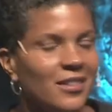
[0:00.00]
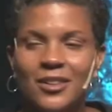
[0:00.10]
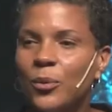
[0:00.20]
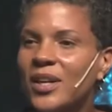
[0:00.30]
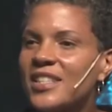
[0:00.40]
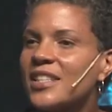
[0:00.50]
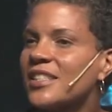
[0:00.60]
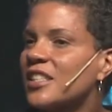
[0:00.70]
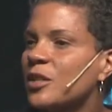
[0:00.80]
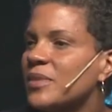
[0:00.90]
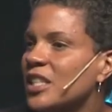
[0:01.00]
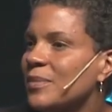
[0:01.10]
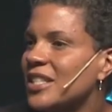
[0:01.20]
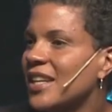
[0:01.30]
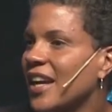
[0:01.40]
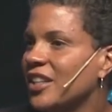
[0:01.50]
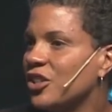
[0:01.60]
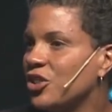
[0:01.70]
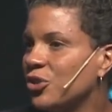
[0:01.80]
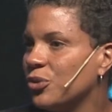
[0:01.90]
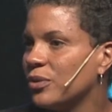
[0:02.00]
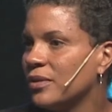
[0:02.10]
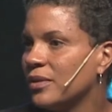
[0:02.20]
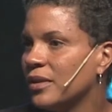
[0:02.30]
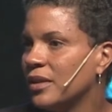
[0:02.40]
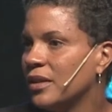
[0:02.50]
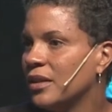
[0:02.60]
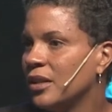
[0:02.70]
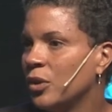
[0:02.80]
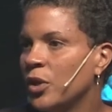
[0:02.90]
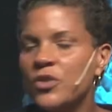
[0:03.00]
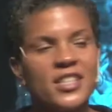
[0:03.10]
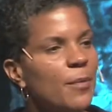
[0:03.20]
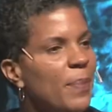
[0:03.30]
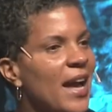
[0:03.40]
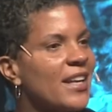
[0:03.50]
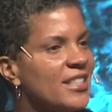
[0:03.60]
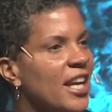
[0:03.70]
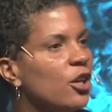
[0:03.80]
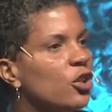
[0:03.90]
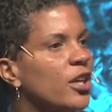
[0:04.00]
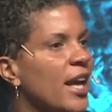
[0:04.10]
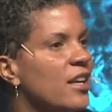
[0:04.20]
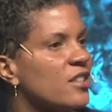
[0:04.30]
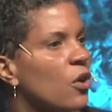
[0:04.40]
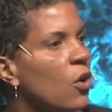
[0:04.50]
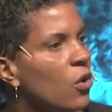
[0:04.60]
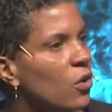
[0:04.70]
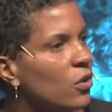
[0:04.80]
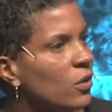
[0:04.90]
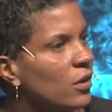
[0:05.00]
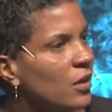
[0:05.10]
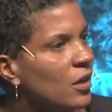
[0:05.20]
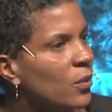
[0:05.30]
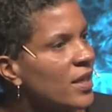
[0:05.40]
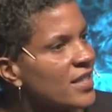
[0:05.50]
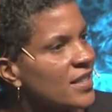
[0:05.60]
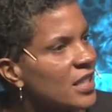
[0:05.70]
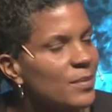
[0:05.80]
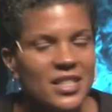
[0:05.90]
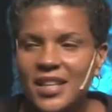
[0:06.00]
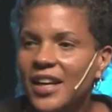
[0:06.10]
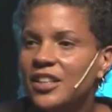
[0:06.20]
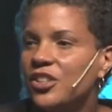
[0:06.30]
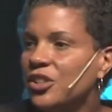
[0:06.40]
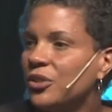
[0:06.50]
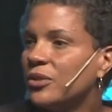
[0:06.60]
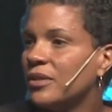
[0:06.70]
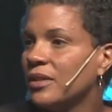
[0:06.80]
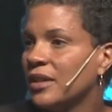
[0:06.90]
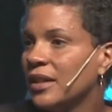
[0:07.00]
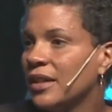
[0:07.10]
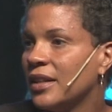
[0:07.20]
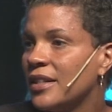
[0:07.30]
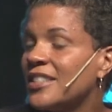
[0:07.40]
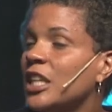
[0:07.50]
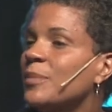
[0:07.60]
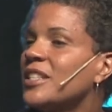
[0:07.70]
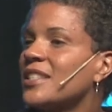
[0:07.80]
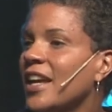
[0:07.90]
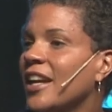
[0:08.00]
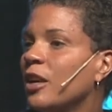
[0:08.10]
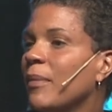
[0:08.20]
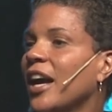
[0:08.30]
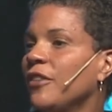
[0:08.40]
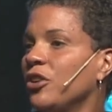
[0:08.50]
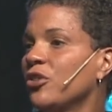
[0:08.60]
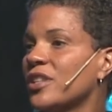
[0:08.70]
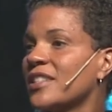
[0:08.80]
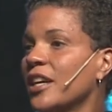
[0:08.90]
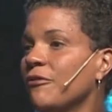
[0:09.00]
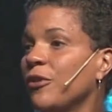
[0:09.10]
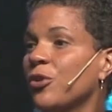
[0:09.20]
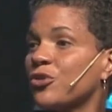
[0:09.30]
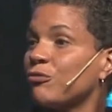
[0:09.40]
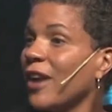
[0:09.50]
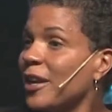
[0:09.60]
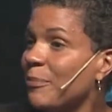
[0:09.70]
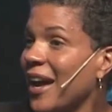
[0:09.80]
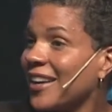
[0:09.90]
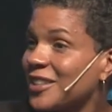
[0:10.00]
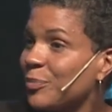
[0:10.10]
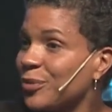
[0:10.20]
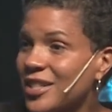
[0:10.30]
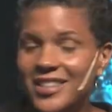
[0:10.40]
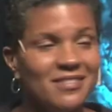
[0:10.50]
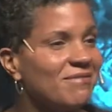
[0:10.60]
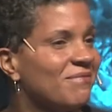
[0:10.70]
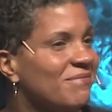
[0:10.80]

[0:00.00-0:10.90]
What does the system seem designed to do? When you step back and take a look at it as a whole, what does it seem designed to do? Seems designed, in my view, to send folks right back to prison.